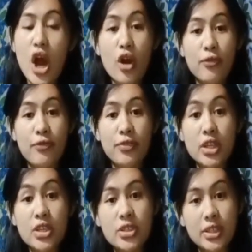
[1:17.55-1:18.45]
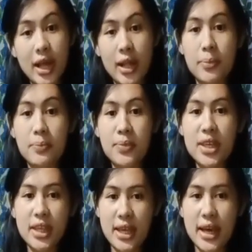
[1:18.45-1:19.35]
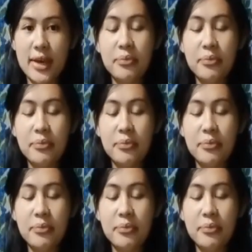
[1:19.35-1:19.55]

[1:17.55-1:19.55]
of digital media,